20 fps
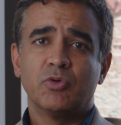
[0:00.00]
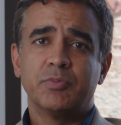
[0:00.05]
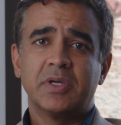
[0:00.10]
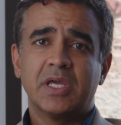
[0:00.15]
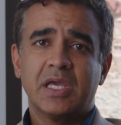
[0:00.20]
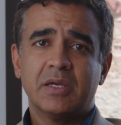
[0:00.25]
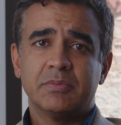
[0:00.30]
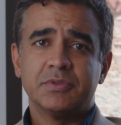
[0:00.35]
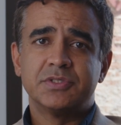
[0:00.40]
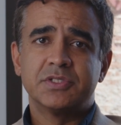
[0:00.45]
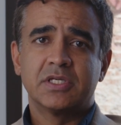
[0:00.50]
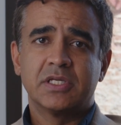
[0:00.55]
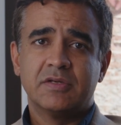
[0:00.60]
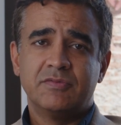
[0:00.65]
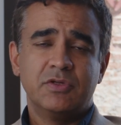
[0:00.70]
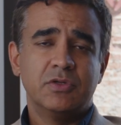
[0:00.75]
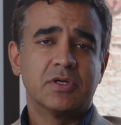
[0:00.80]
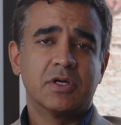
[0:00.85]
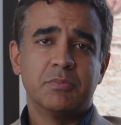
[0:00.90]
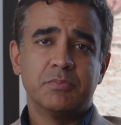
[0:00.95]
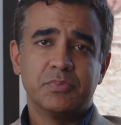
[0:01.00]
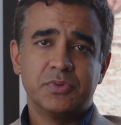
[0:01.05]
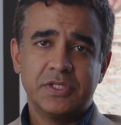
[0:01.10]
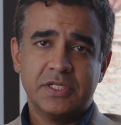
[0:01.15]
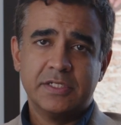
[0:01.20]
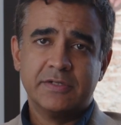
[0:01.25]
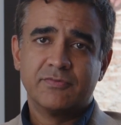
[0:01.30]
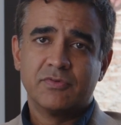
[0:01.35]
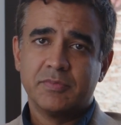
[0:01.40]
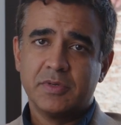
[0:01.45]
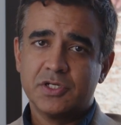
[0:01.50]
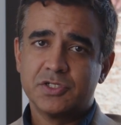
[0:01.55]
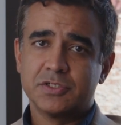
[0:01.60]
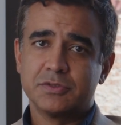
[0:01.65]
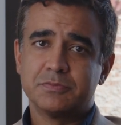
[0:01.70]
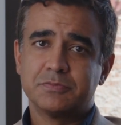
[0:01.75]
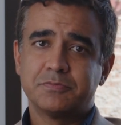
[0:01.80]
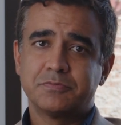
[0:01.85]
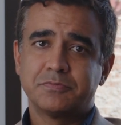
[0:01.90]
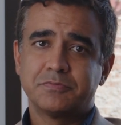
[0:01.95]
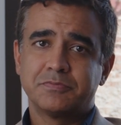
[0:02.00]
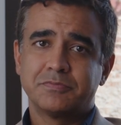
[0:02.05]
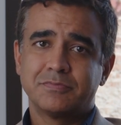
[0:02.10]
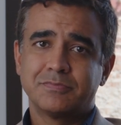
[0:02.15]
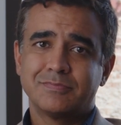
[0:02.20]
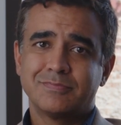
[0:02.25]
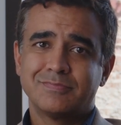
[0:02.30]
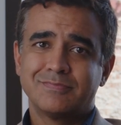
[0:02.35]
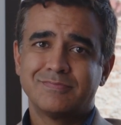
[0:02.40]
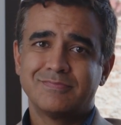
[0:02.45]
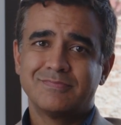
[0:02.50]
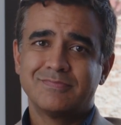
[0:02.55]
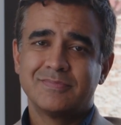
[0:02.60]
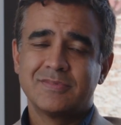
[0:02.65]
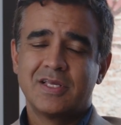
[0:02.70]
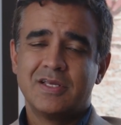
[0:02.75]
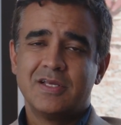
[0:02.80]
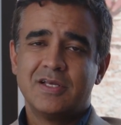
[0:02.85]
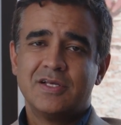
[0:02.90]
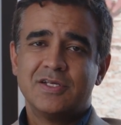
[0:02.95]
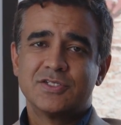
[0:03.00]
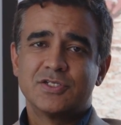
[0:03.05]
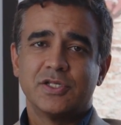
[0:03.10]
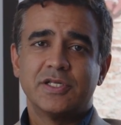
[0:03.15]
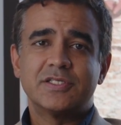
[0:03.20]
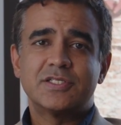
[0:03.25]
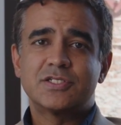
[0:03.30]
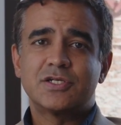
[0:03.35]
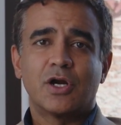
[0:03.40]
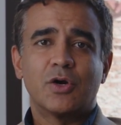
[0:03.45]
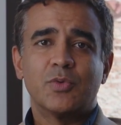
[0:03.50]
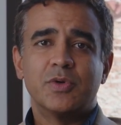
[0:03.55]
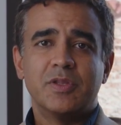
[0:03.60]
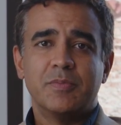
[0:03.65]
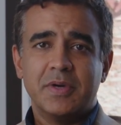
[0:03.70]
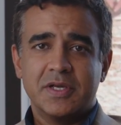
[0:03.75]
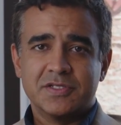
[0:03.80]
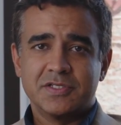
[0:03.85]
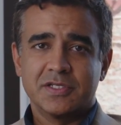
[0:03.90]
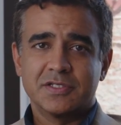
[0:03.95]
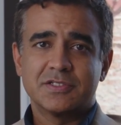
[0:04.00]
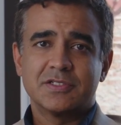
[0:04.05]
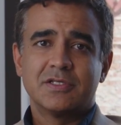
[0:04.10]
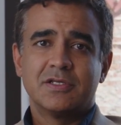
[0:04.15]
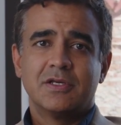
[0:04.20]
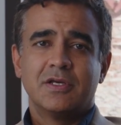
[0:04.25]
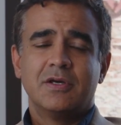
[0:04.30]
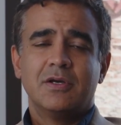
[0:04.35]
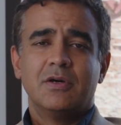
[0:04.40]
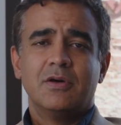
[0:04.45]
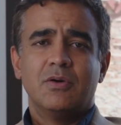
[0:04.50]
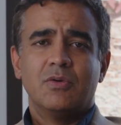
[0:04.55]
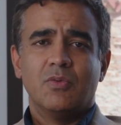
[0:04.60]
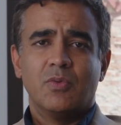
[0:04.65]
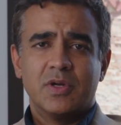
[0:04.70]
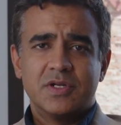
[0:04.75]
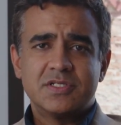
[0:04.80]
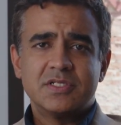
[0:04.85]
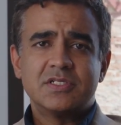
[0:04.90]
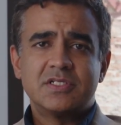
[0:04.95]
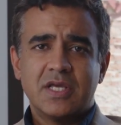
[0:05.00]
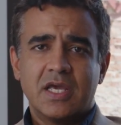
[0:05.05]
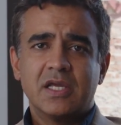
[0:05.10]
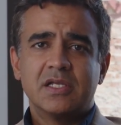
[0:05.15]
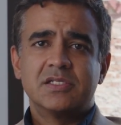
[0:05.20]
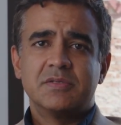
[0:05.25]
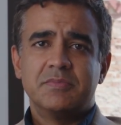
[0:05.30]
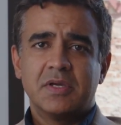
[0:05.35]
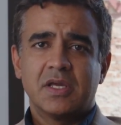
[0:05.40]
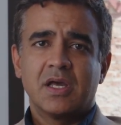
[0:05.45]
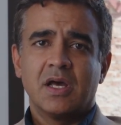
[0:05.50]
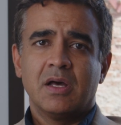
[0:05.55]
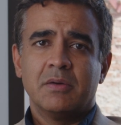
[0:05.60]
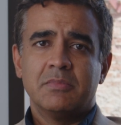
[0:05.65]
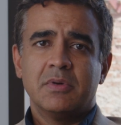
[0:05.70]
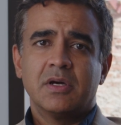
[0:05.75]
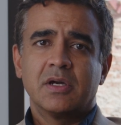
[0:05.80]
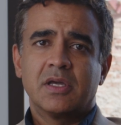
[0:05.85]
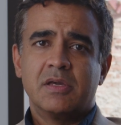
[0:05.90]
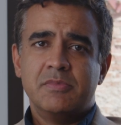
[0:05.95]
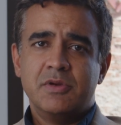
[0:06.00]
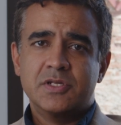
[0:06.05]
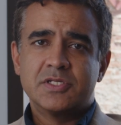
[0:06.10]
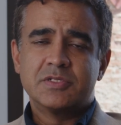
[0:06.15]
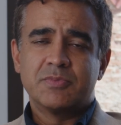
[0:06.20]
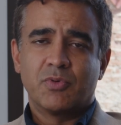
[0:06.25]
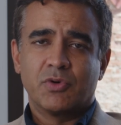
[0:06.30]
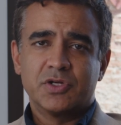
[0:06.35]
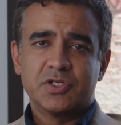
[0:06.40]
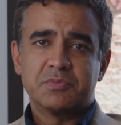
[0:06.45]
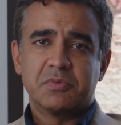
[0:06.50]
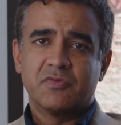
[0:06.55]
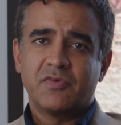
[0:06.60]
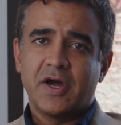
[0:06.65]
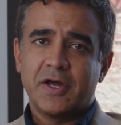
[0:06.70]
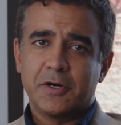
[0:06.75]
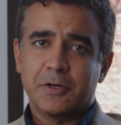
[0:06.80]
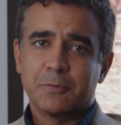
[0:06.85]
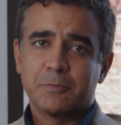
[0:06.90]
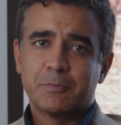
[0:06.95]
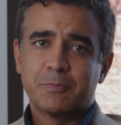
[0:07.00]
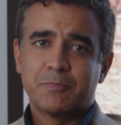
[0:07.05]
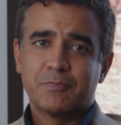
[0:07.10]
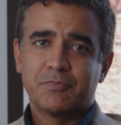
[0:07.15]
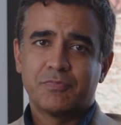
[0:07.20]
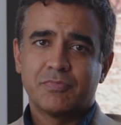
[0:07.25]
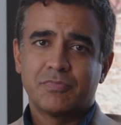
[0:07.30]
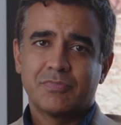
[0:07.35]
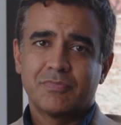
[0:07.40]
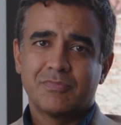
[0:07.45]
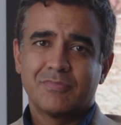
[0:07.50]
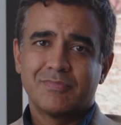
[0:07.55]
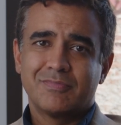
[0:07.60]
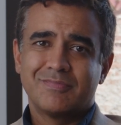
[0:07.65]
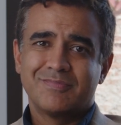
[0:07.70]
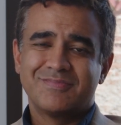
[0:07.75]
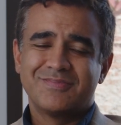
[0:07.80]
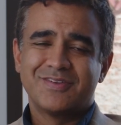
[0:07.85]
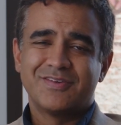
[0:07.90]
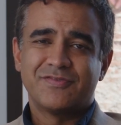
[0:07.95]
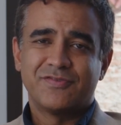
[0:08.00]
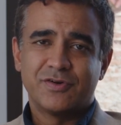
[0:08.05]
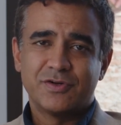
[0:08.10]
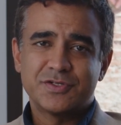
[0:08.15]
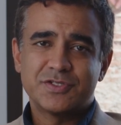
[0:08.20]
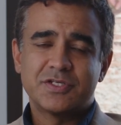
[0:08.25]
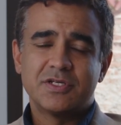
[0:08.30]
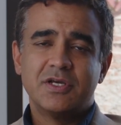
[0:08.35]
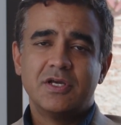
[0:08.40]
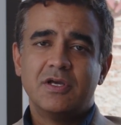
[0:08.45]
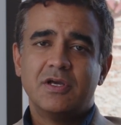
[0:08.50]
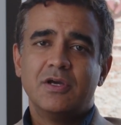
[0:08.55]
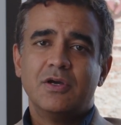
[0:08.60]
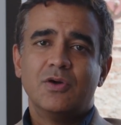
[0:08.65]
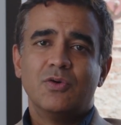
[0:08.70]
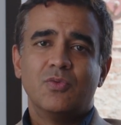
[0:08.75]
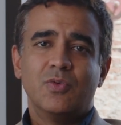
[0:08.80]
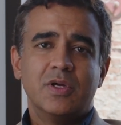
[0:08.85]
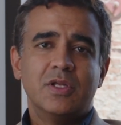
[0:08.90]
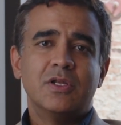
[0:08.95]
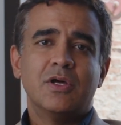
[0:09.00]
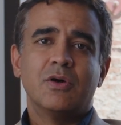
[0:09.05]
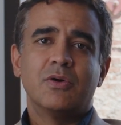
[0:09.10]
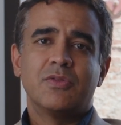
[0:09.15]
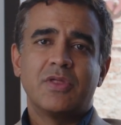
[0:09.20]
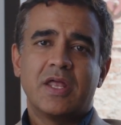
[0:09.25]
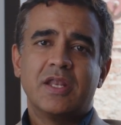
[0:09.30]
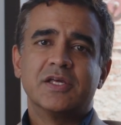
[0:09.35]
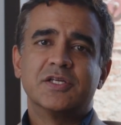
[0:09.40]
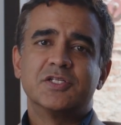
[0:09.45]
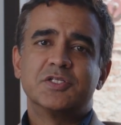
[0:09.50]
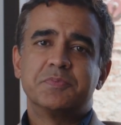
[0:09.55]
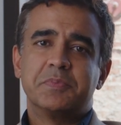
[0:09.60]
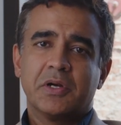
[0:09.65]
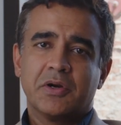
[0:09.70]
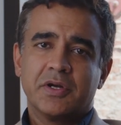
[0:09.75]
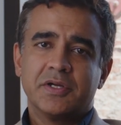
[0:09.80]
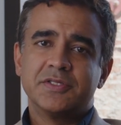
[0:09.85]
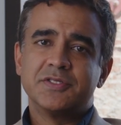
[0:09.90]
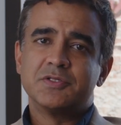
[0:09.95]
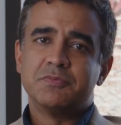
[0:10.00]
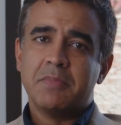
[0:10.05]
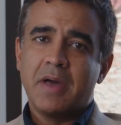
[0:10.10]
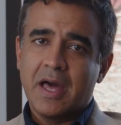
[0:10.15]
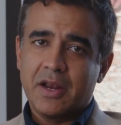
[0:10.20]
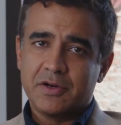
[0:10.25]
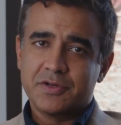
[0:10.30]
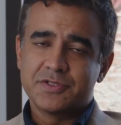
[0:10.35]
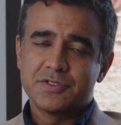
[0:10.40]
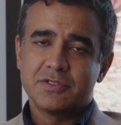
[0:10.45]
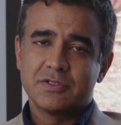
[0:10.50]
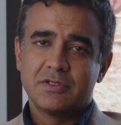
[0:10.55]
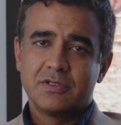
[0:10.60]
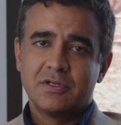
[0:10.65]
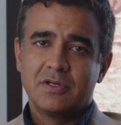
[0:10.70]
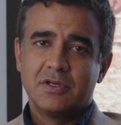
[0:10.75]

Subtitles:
will be able to give you complete information. So let's start with the basics. What does it take to become a community supports provider? First, we know that experience matters.